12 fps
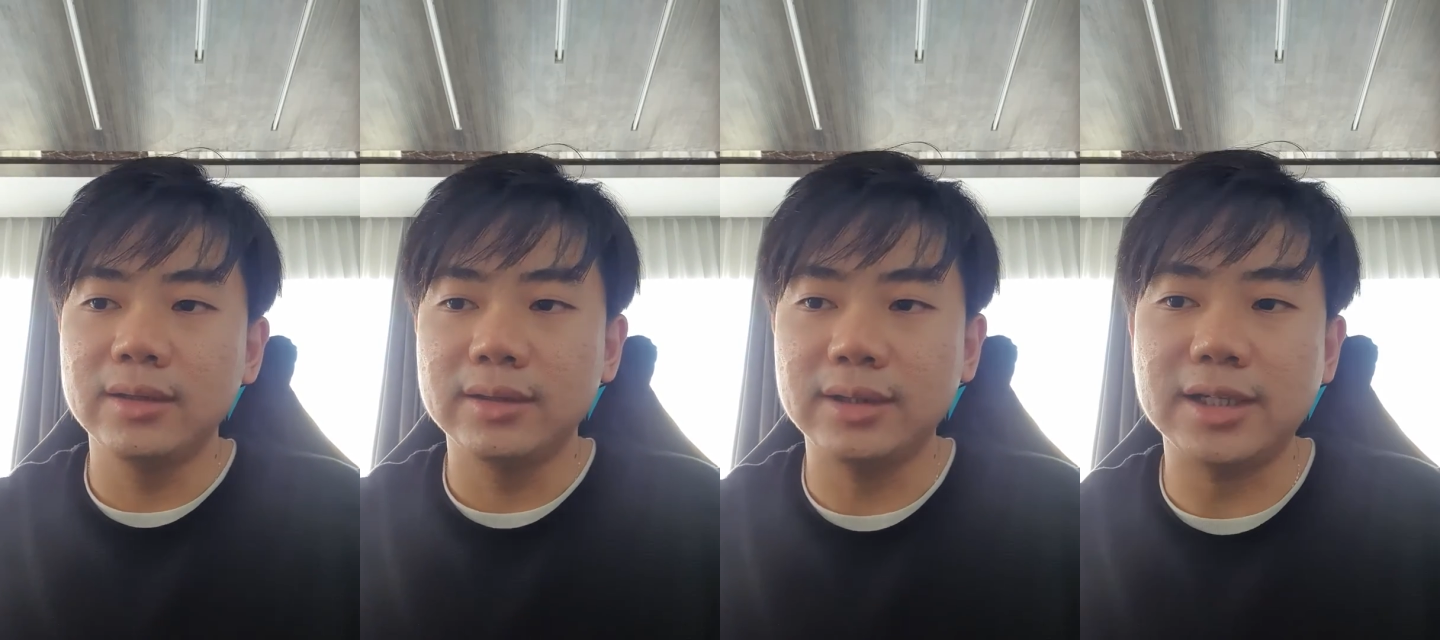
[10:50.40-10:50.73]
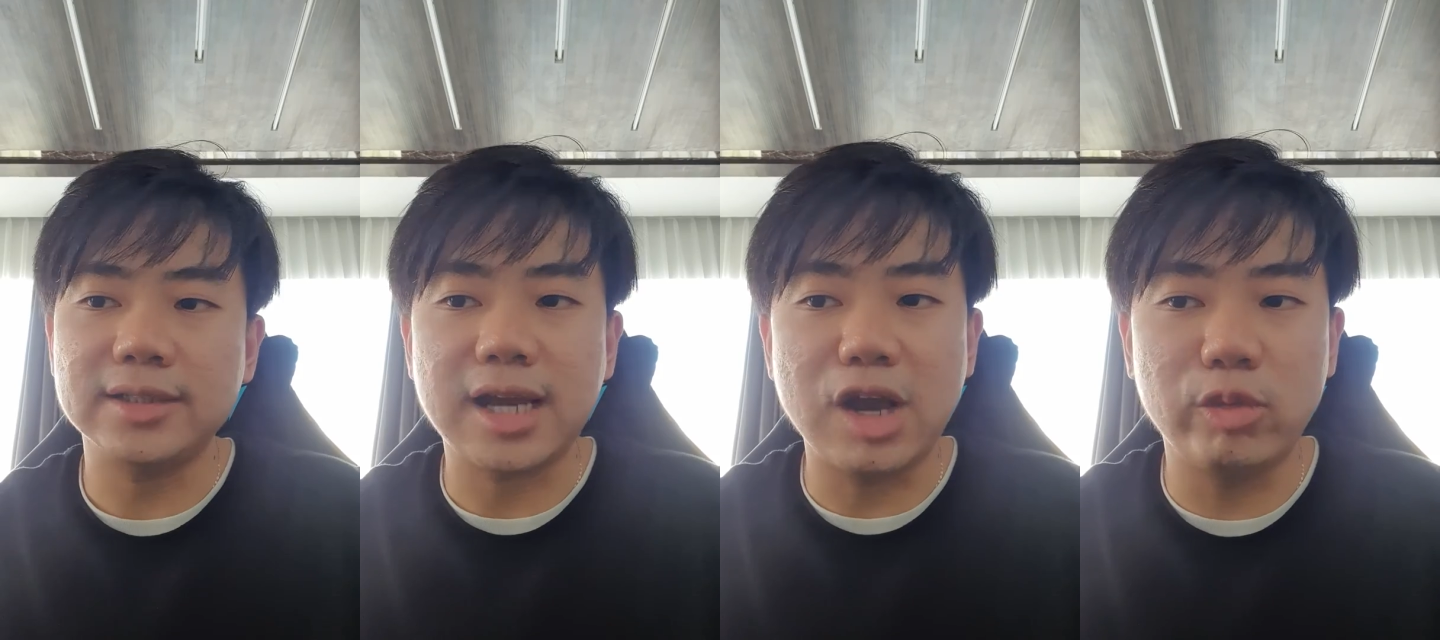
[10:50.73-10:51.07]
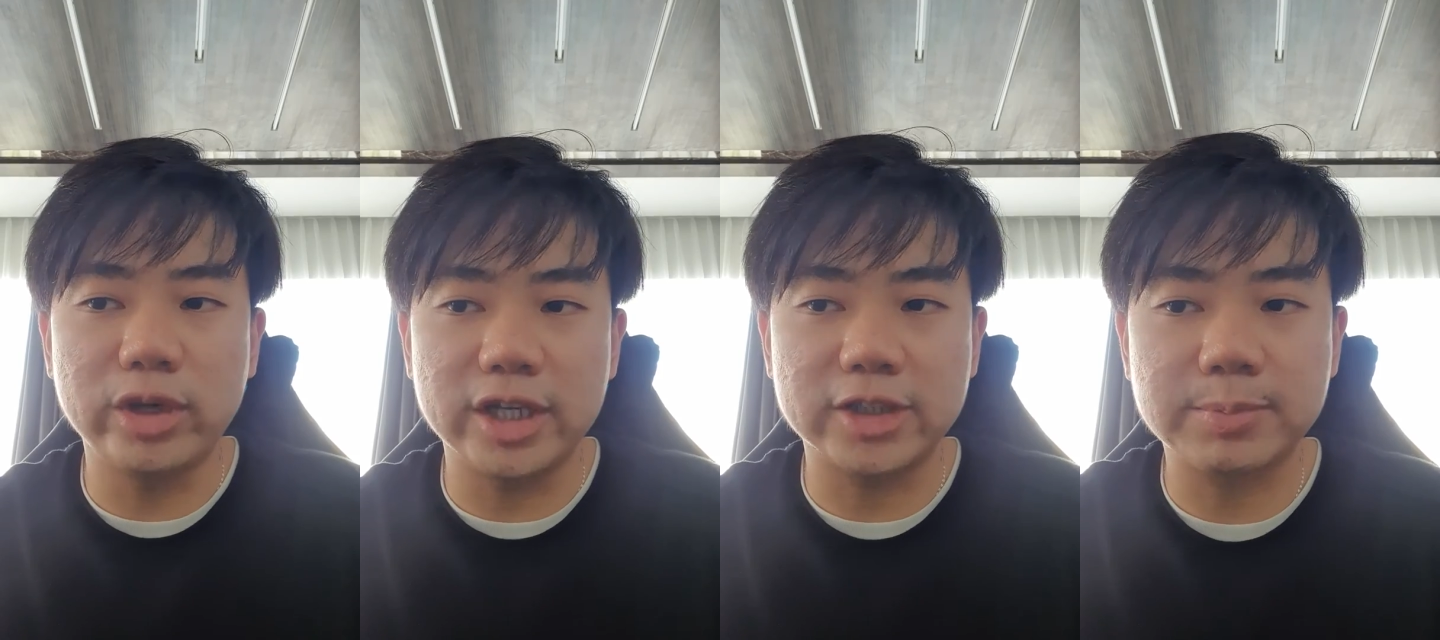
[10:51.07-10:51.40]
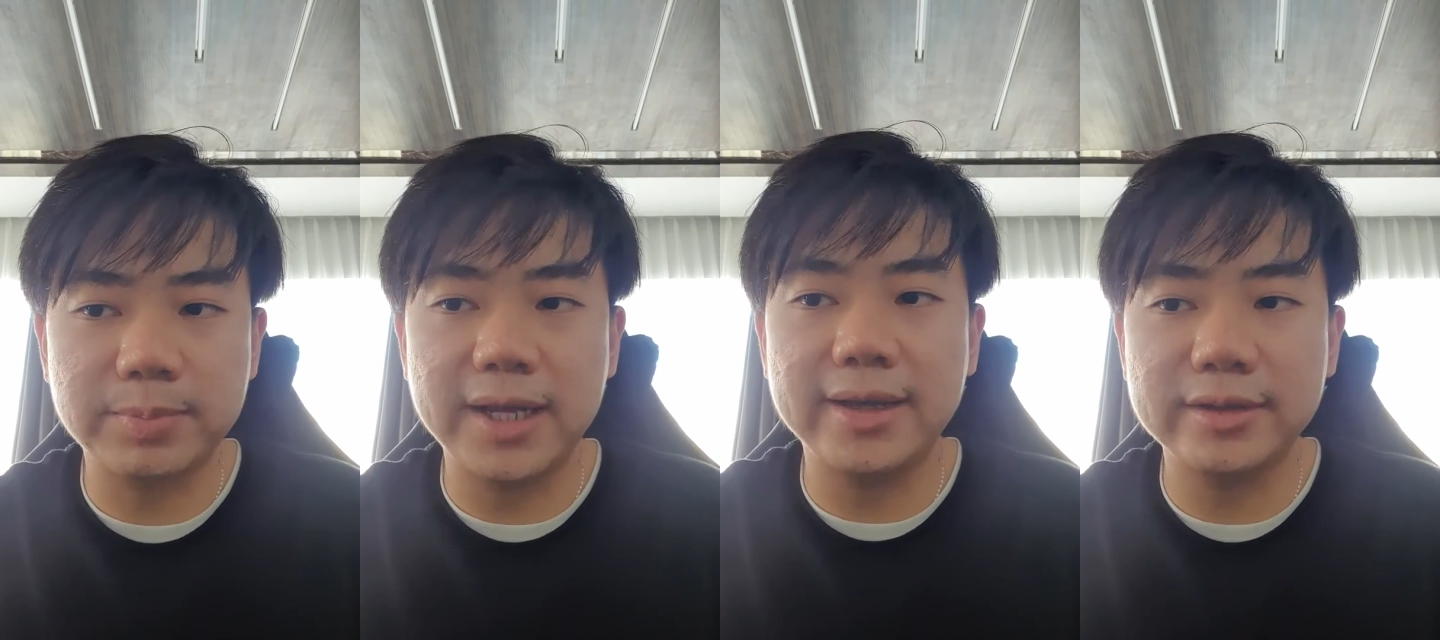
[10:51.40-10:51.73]
Next, I will
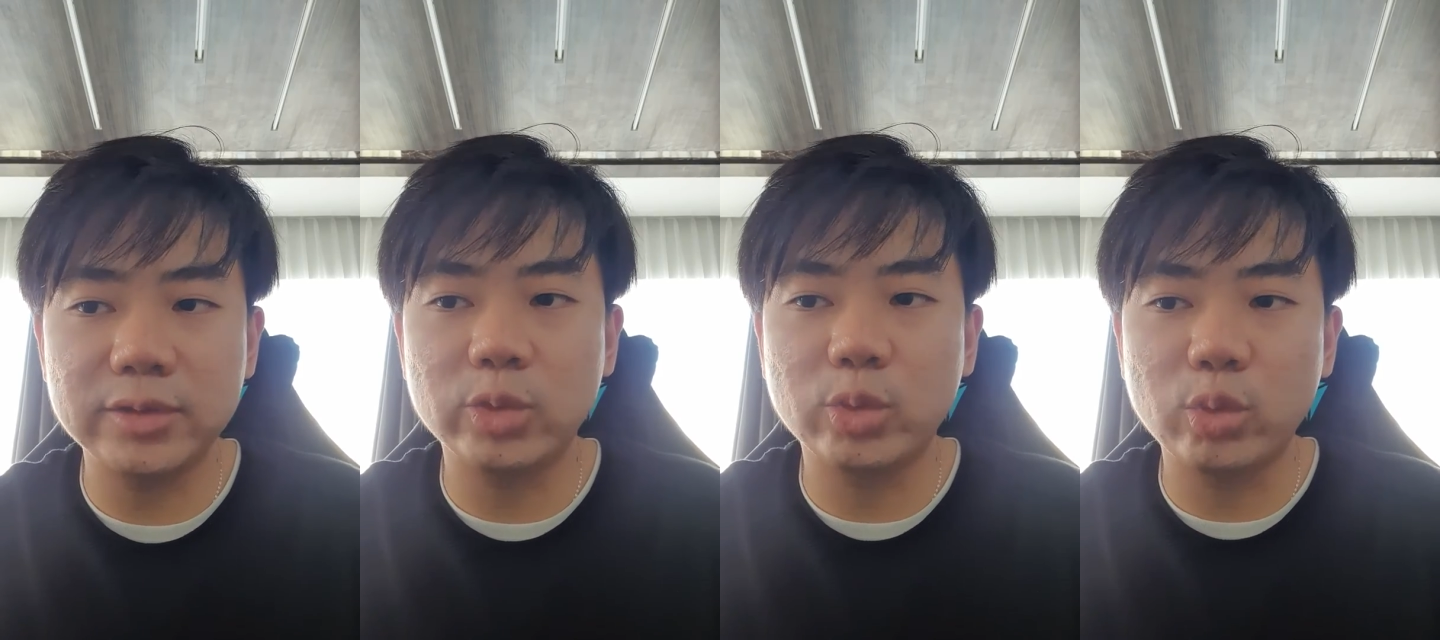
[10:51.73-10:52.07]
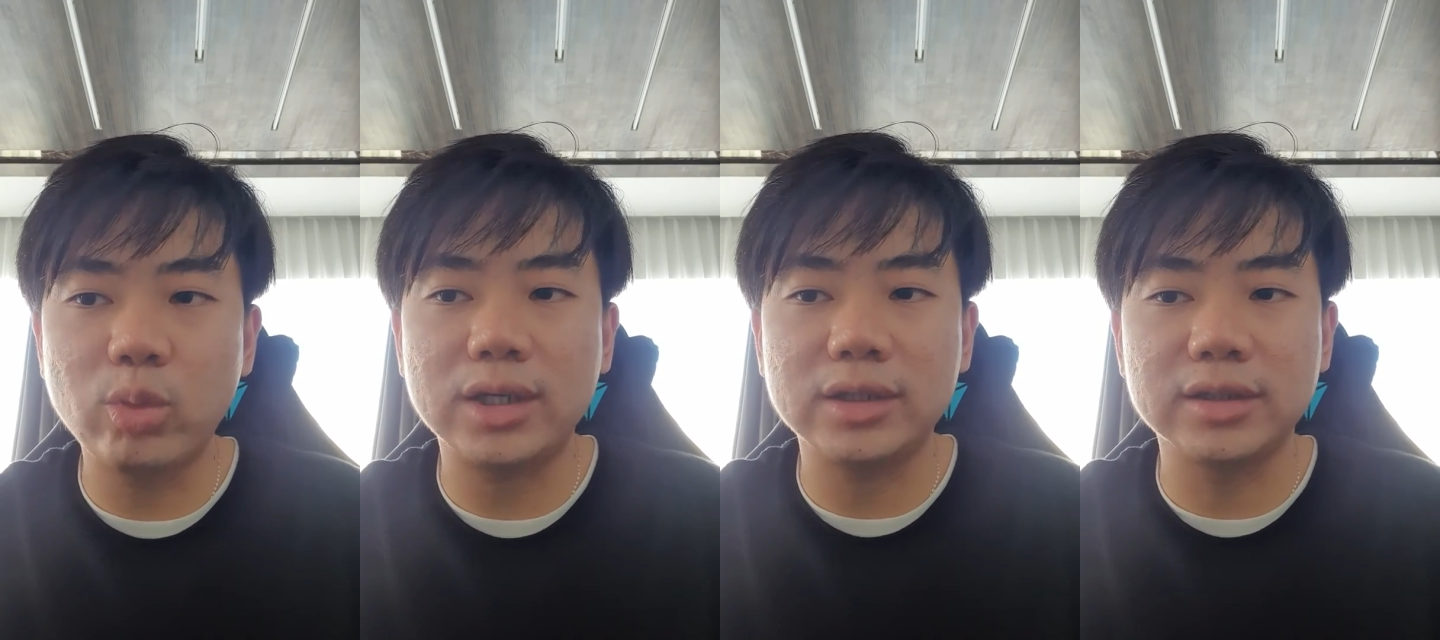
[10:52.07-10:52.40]
explain what